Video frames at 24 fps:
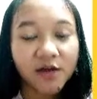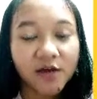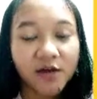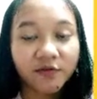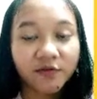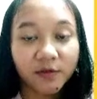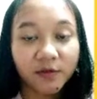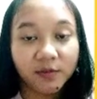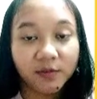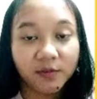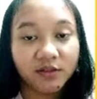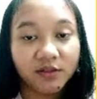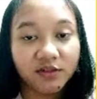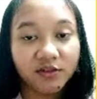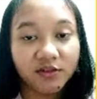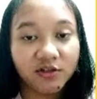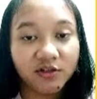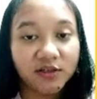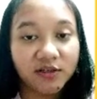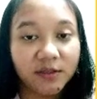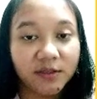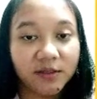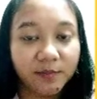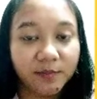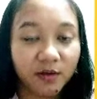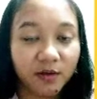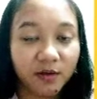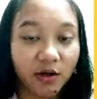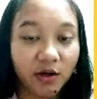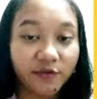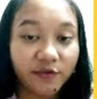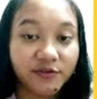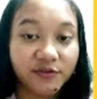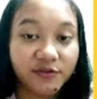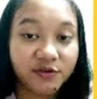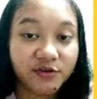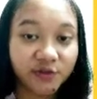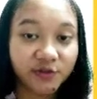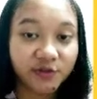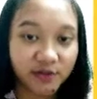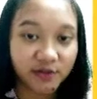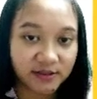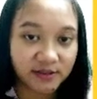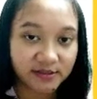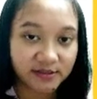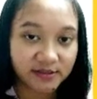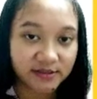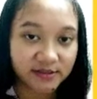from the total number of
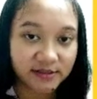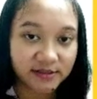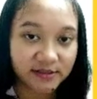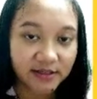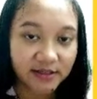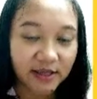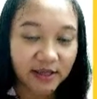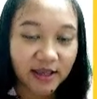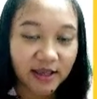students.